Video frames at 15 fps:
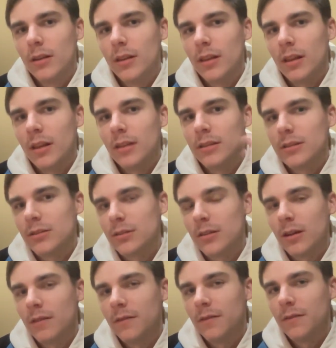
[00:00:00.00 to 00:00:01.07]
this
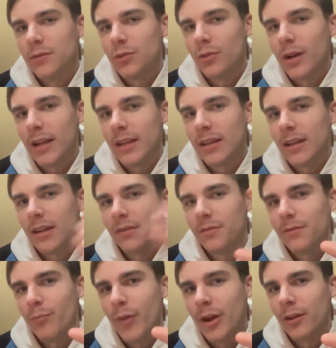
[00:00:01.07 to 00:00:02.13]
stuff so I can
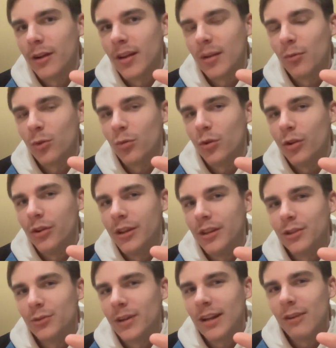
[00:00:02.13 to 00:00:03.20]
have better camera quality,
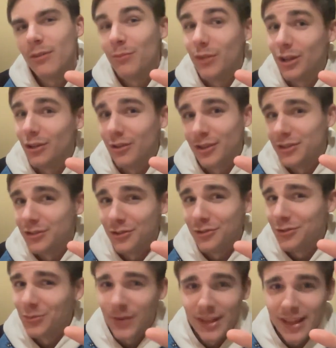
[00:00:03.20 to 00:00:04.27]
because right now I'm literally just
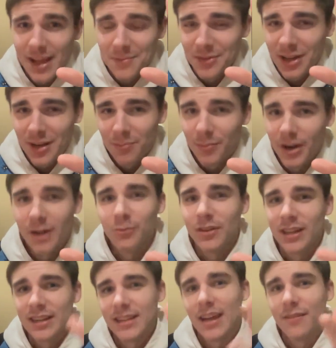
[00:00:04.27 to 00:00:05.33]
using my laptop, but I would
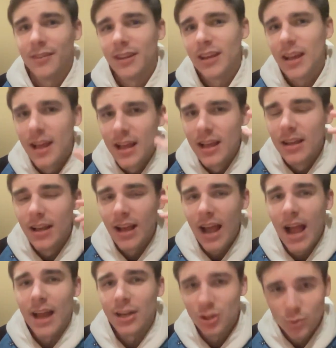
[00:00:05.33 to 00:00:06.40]
like to have a
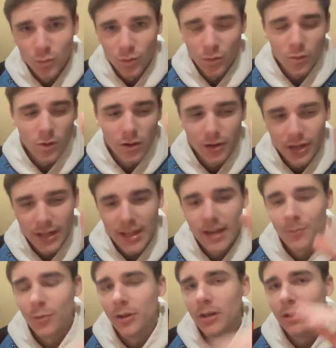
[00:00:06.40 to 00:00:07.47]
actual quality
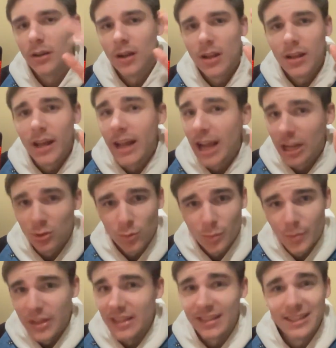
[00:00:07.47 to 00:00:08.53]
camera, an actual
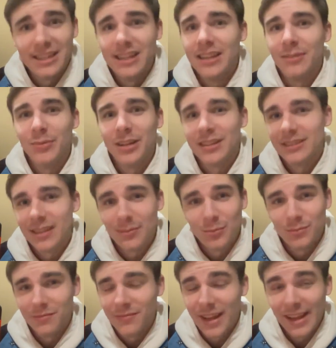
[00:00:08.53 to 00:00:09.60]
PC, because I'm,
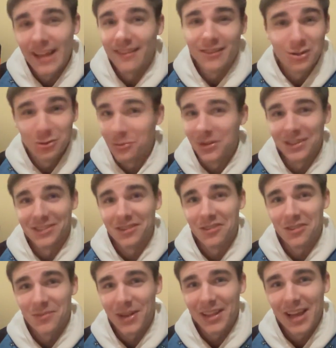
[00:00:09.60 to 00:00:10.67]
again, doing this all
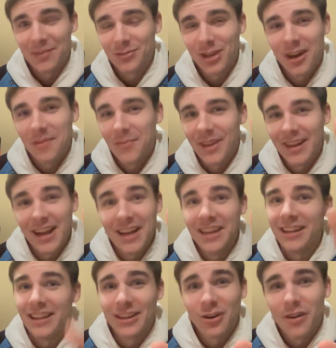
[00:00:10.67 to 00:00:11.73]
on my laptop and I need
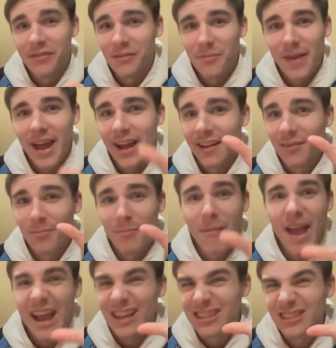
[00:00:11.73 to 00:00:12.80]
to get off a Mac.
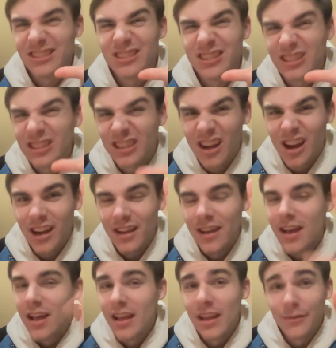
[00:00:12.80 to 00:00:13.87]
Macs suck.
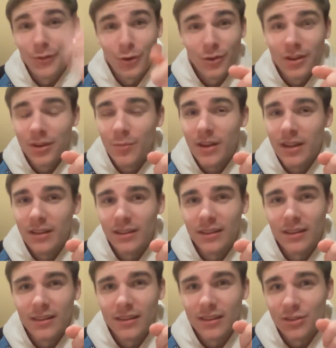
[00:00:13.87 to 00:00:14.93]
If you're going to be
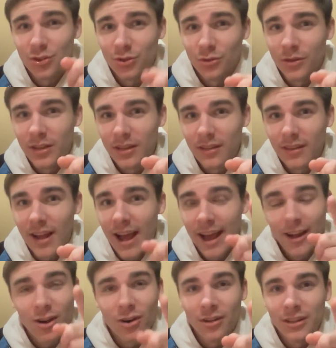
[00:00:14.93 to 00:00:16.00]
a student
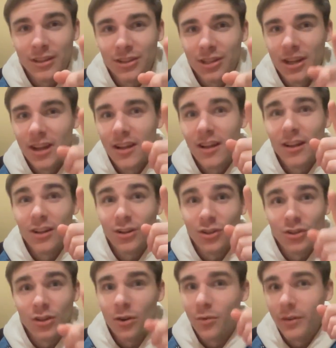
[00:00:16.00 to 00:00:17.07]
at college,
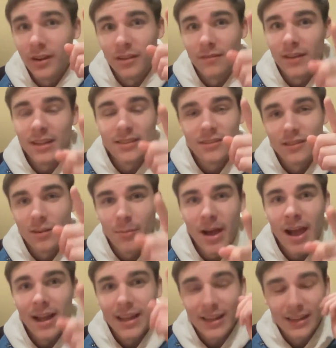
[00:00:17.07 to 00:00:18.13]
don't invest in a
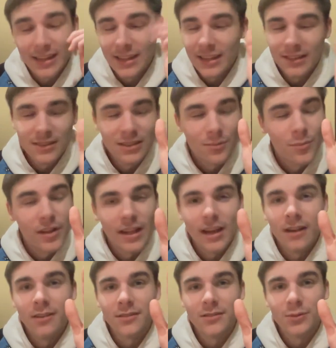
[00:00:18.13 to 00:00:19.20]
Mac. Get something
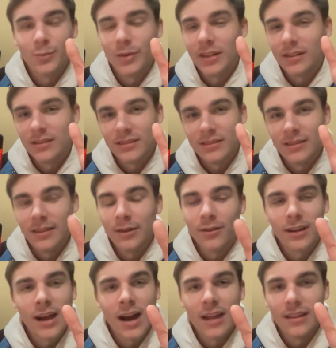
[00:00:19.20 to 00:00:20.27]
else, because dear
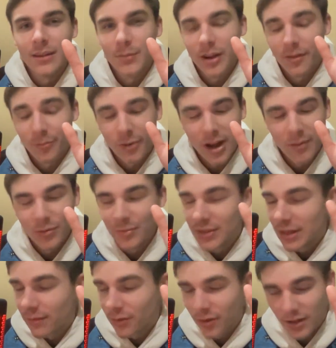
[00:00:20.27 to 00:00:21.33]
God, the amount of problems
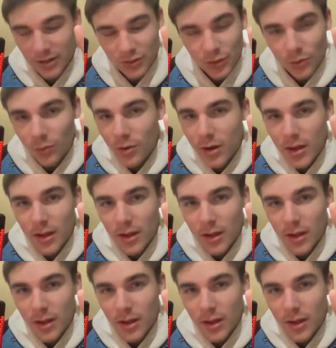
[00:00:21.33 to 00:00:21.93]
I've run into,